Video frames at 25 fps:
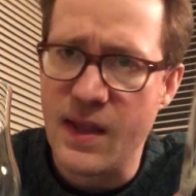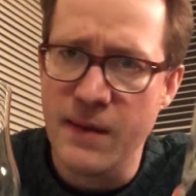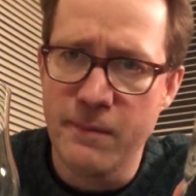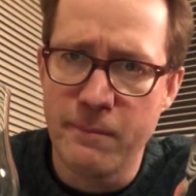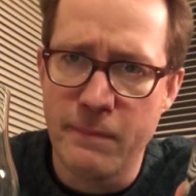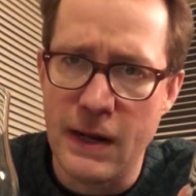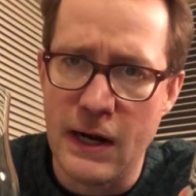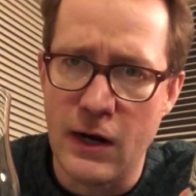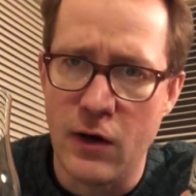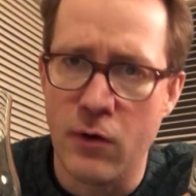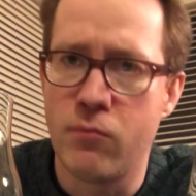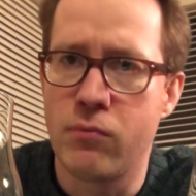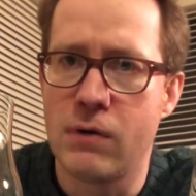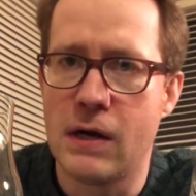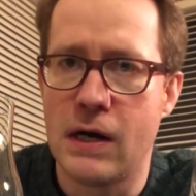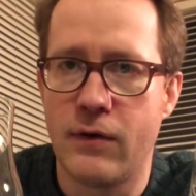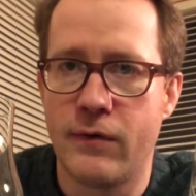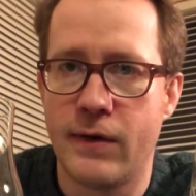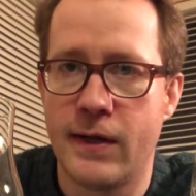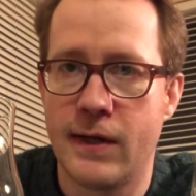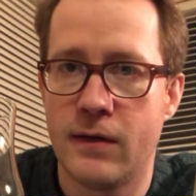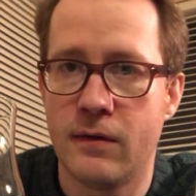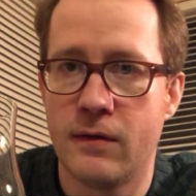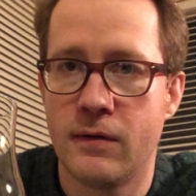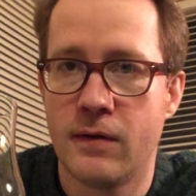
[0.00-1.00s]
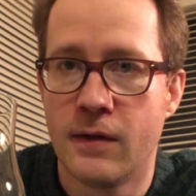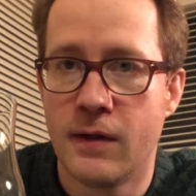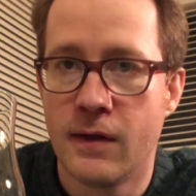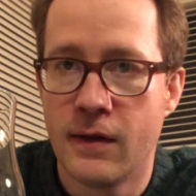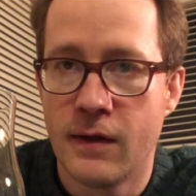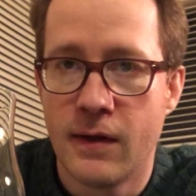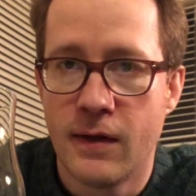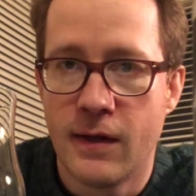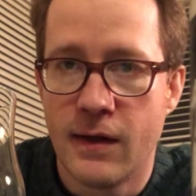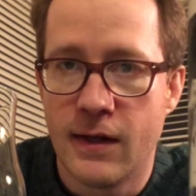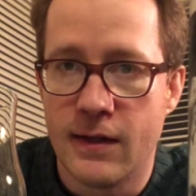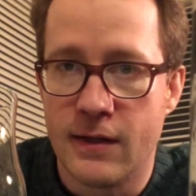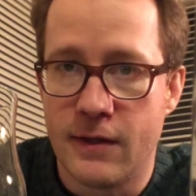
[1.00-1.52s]
Bear Brown Ale,
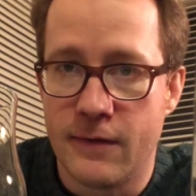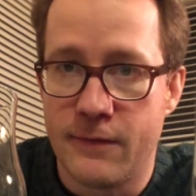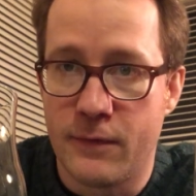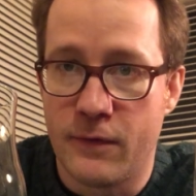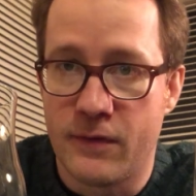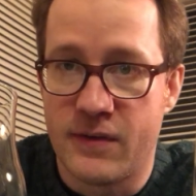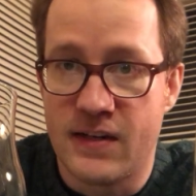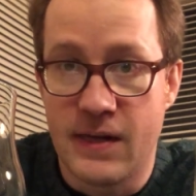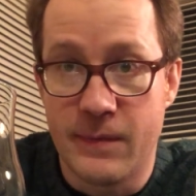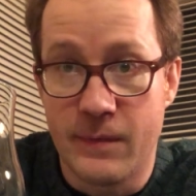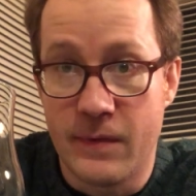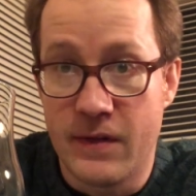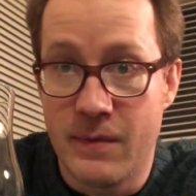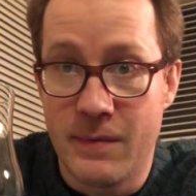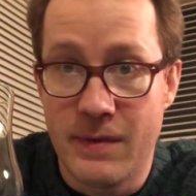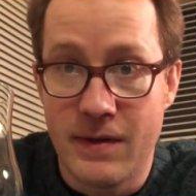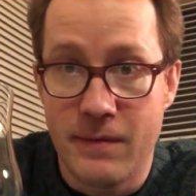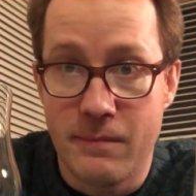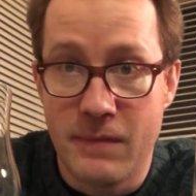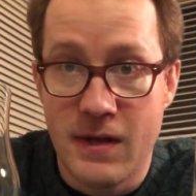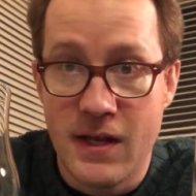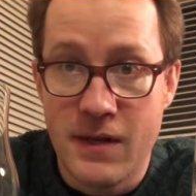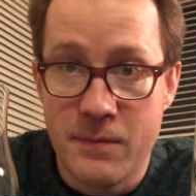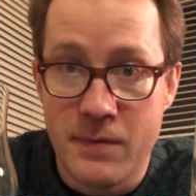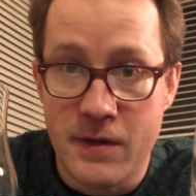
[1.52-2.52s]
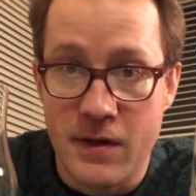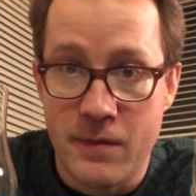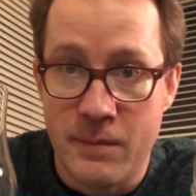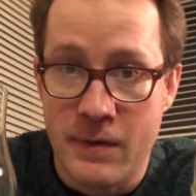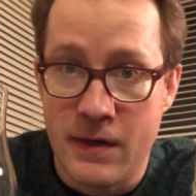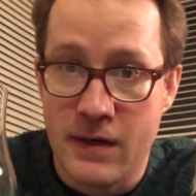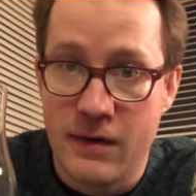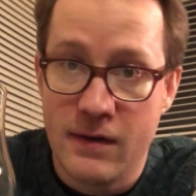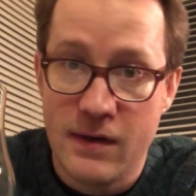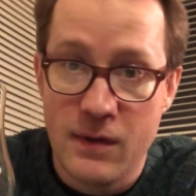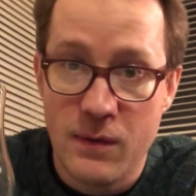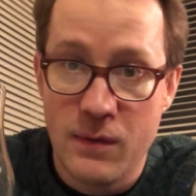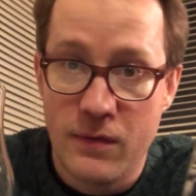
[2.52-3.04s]
and the first time they made Big
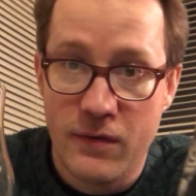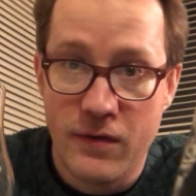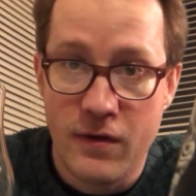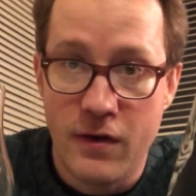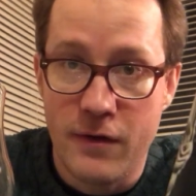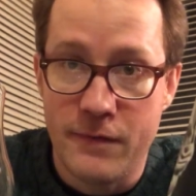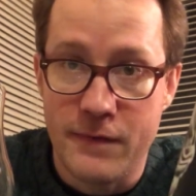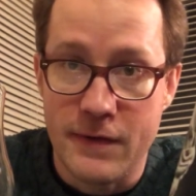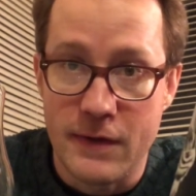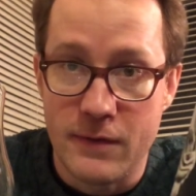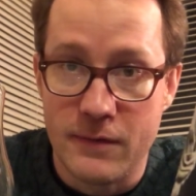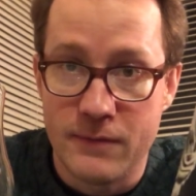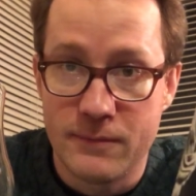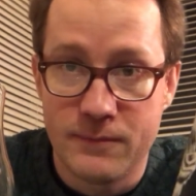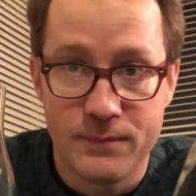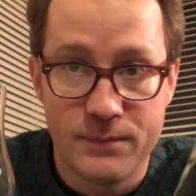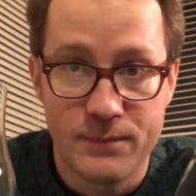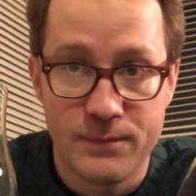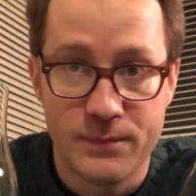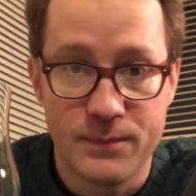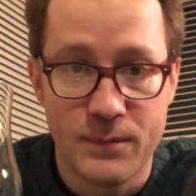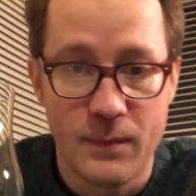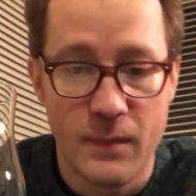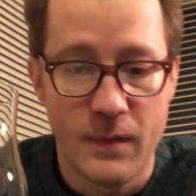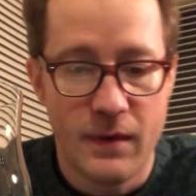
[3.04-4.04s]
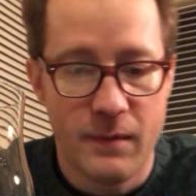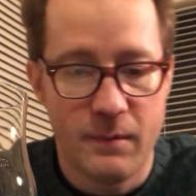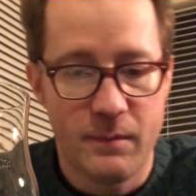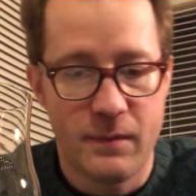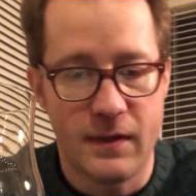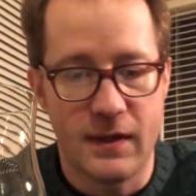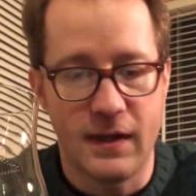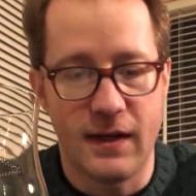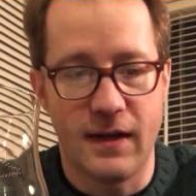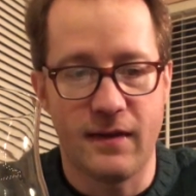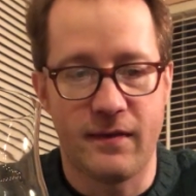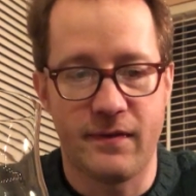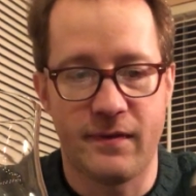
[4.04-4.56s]
Bear, it was coffee. But
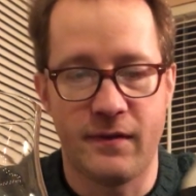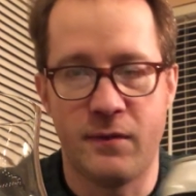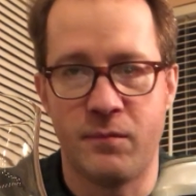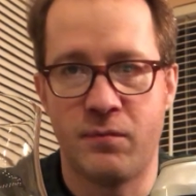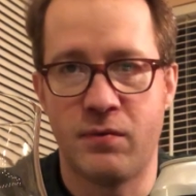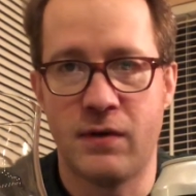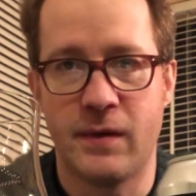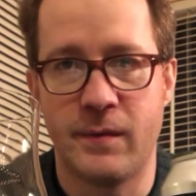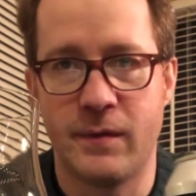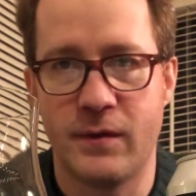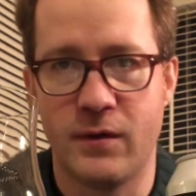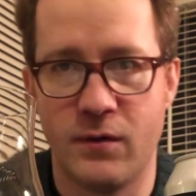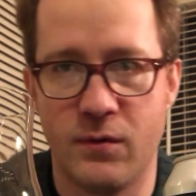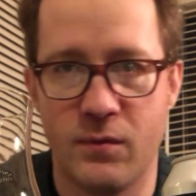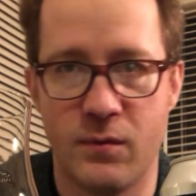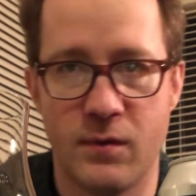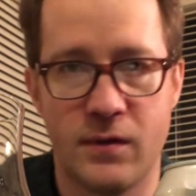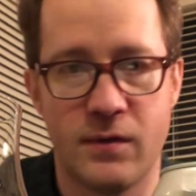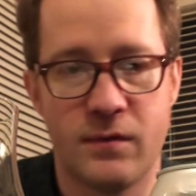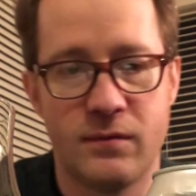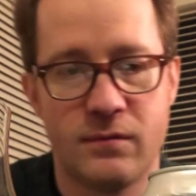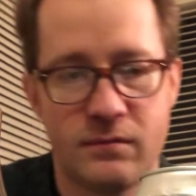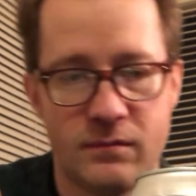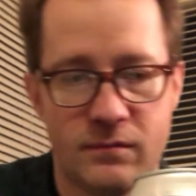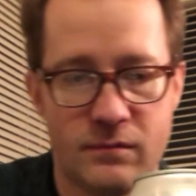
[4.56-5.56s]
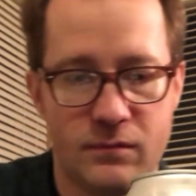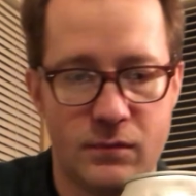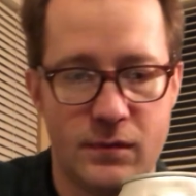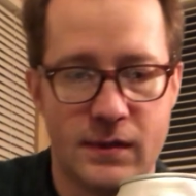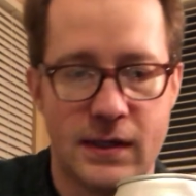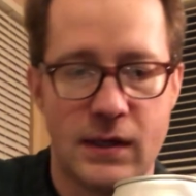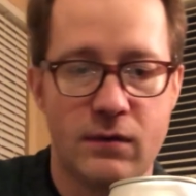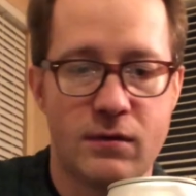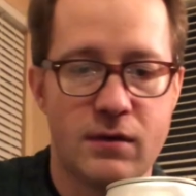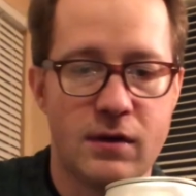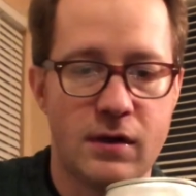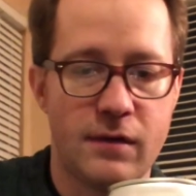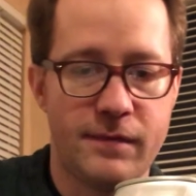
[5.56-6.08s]
I guess they'll probably do one
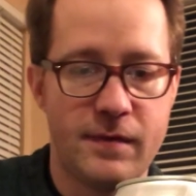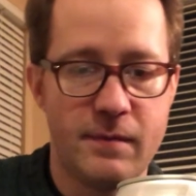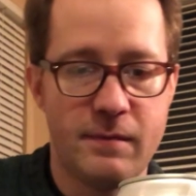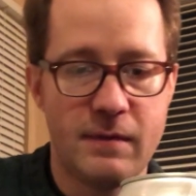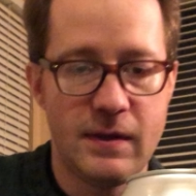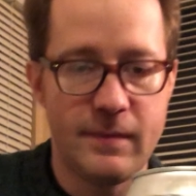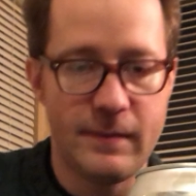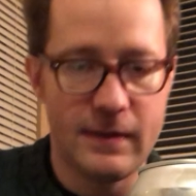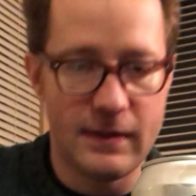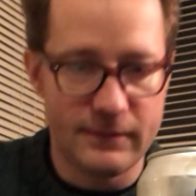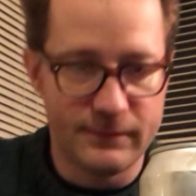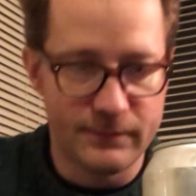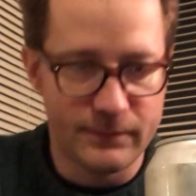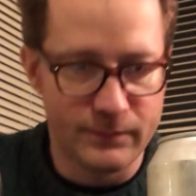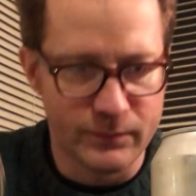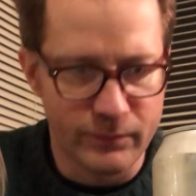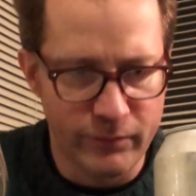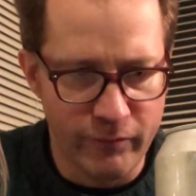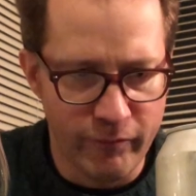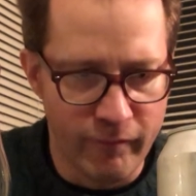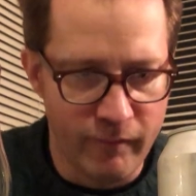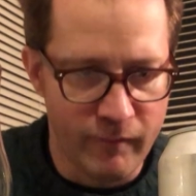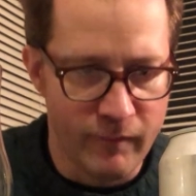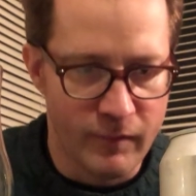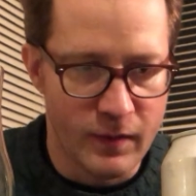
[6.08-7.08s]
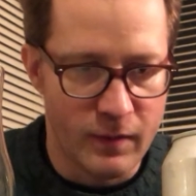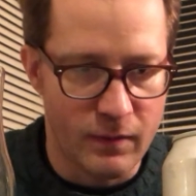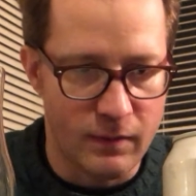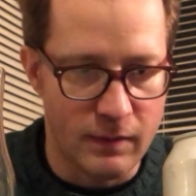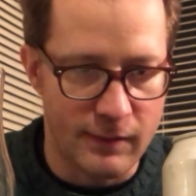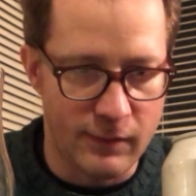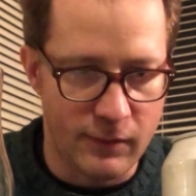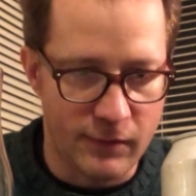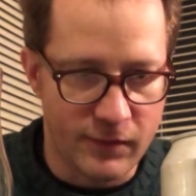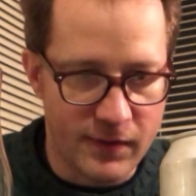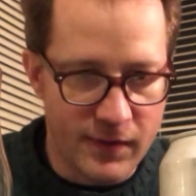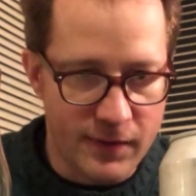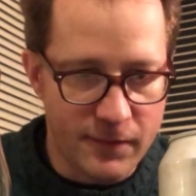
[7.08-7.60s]
without coffee, maybe, or
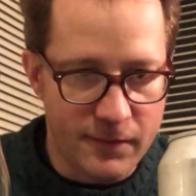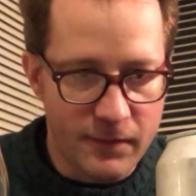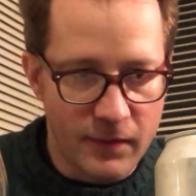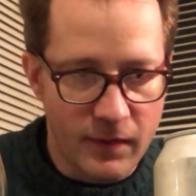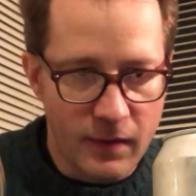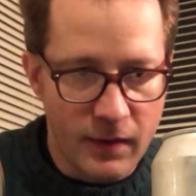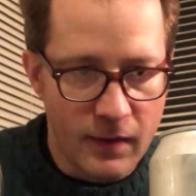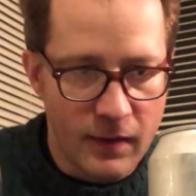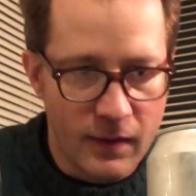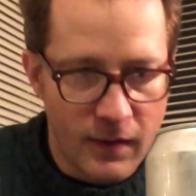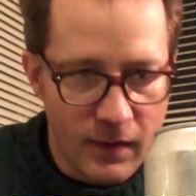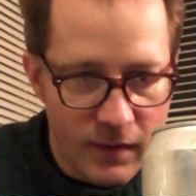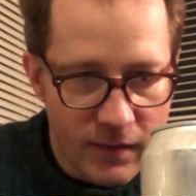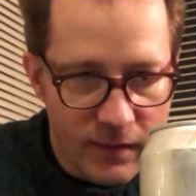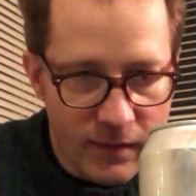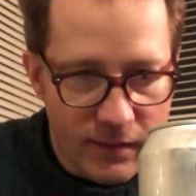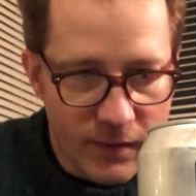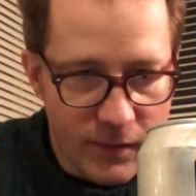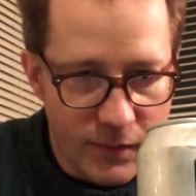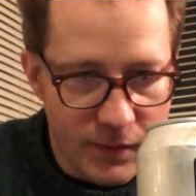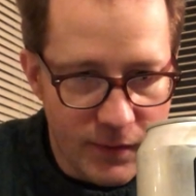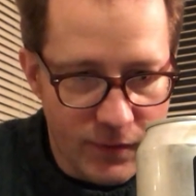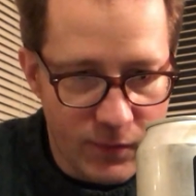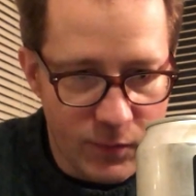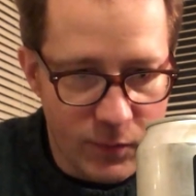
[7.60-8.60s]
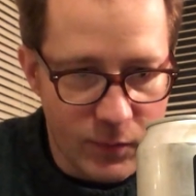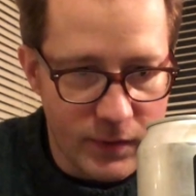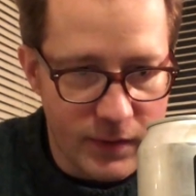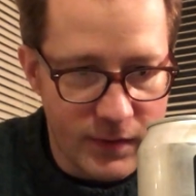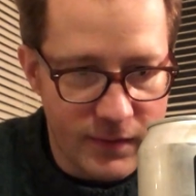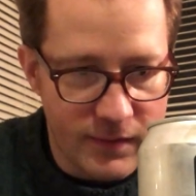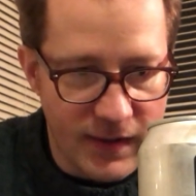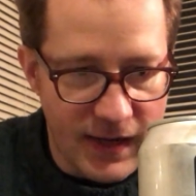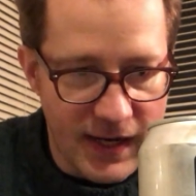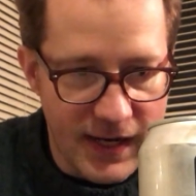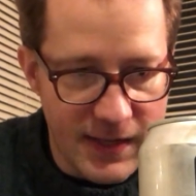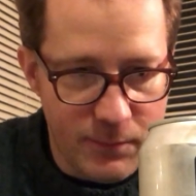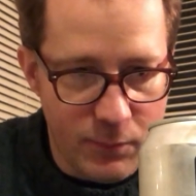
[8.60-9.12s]
other stuff. So this one
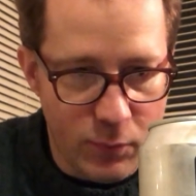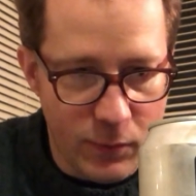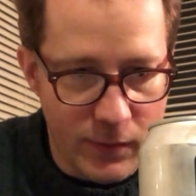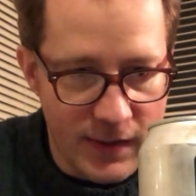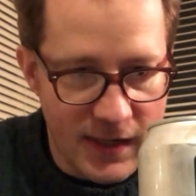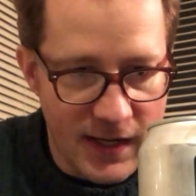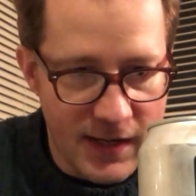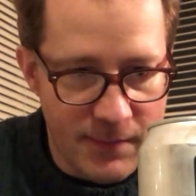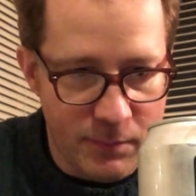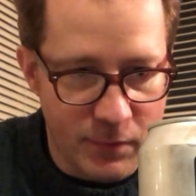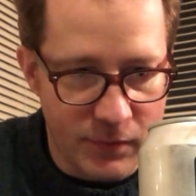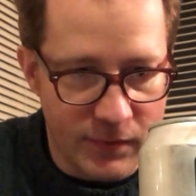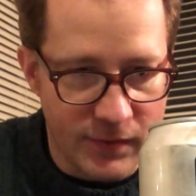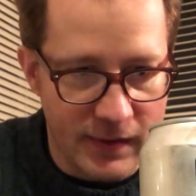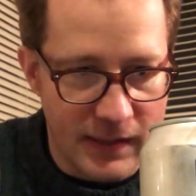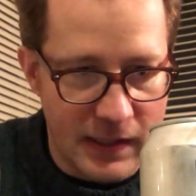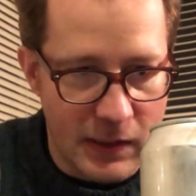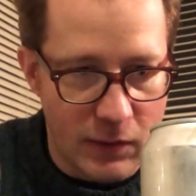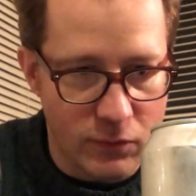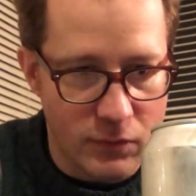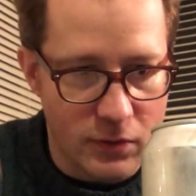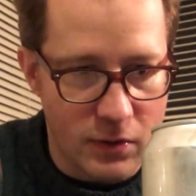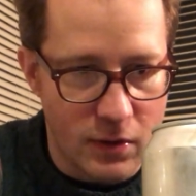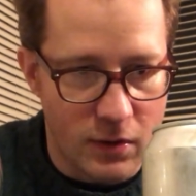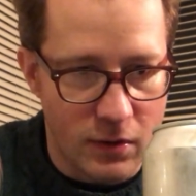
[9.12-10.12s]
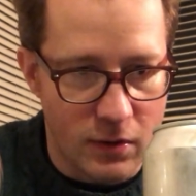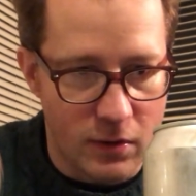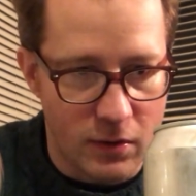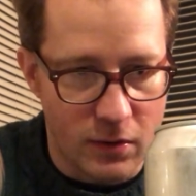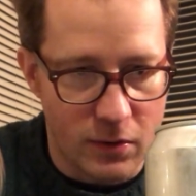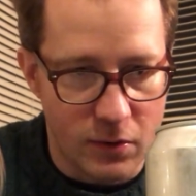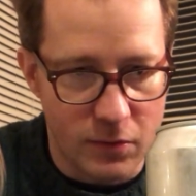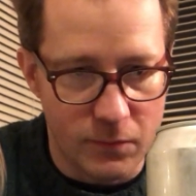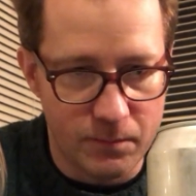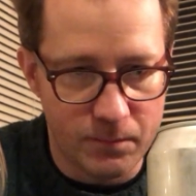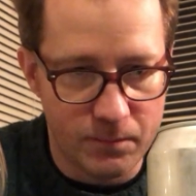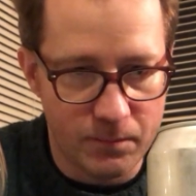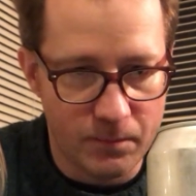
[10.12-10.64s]
is 8.8%
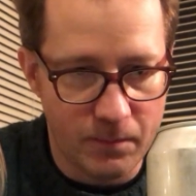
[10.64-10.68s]
alcohol.